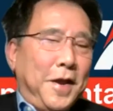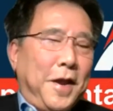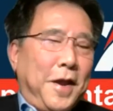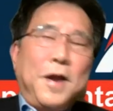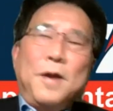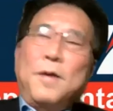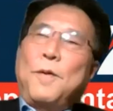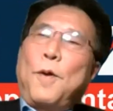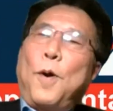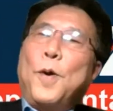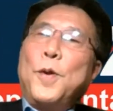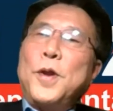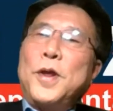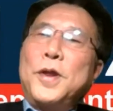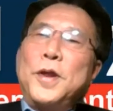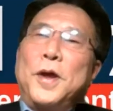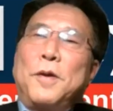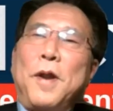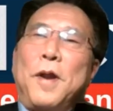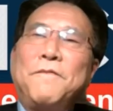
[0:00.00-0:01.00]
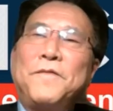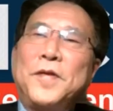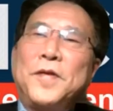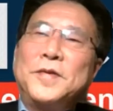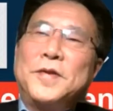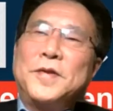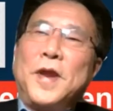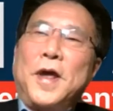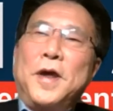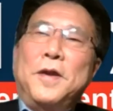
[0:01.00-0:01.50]
He wrote in the
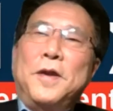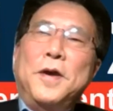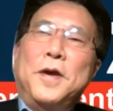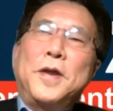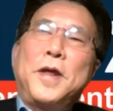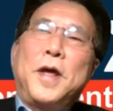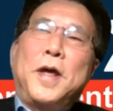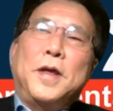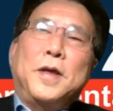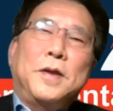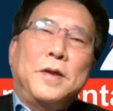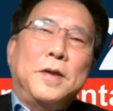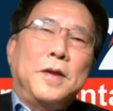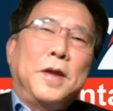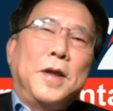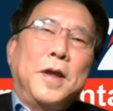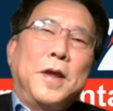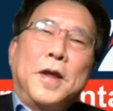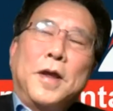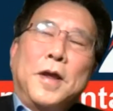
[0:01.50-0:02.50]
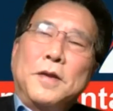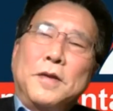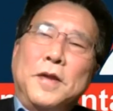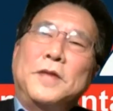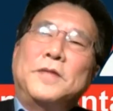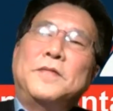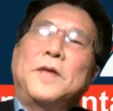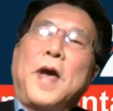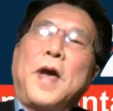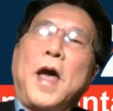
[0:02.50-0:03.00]
reference letter that
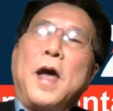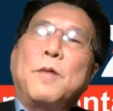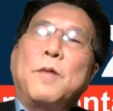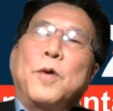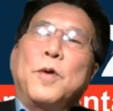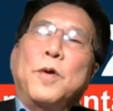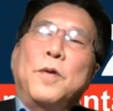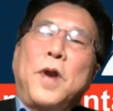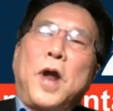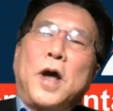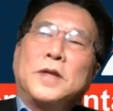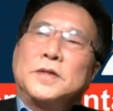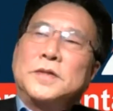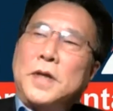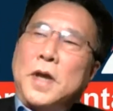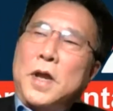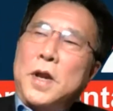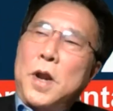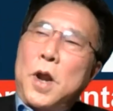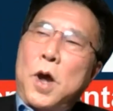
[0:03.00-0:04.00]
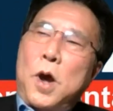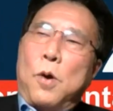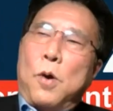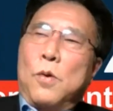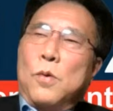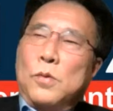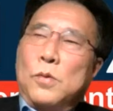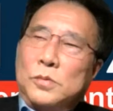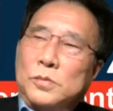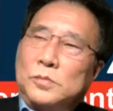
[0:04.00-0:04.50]
this guy will not say
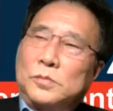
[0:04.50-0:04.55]
no.